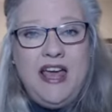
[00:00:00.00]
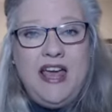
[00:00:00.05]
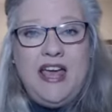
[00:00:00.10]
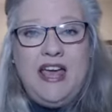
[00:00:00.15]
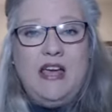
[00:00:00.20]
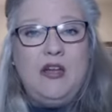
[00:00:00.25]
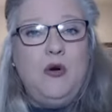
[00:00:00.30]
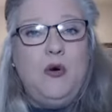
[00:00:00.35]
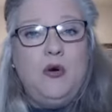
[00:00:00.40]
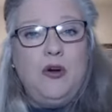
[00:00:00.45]

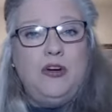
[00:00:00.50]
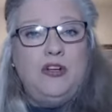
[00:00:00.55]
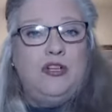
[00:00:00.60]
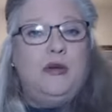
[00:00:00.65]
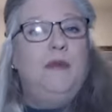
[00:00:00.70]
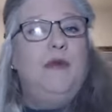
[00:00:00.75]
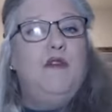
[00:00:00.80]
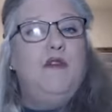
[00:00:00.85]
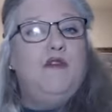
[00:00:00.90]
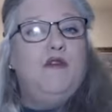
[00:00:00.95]
in order to
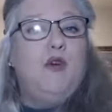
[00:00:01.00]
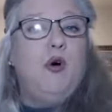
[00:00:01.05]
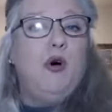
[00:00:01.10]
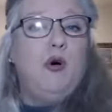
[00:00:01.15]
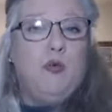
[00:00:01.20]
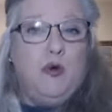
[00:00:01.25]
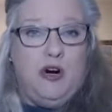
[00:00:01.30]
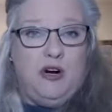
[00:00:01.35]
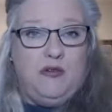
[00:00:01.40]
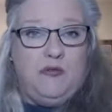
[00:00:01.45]
move
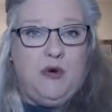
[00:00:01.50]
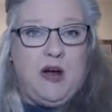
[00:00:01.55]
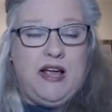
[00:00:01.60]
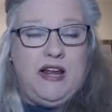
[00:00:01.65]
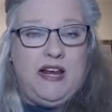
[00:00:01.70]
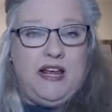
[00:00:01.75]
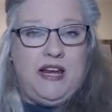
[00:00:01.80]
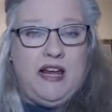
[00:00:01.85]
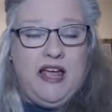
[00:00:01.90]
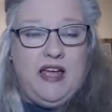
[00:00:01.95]
forward, right,
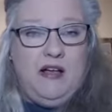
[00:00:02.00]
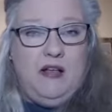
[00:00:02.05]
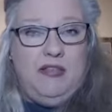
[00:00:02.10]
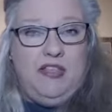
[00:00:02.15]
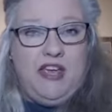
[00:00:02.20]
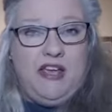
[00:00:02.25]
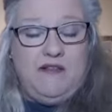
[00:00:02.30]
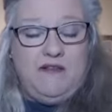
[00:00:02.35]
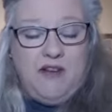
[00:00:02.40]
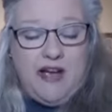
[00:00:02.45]
in a
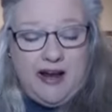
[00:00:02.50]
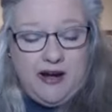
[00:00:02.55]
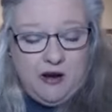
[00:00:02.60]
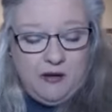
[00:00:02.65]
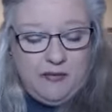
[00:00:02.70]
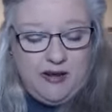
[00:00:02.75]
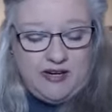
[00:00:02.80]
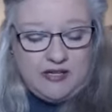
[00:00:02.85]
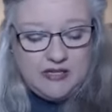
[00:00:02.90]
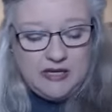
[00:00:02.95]
healthy
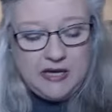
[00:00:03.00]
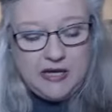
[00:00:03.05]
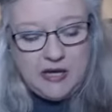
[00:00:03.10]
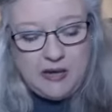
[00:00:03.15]
environment.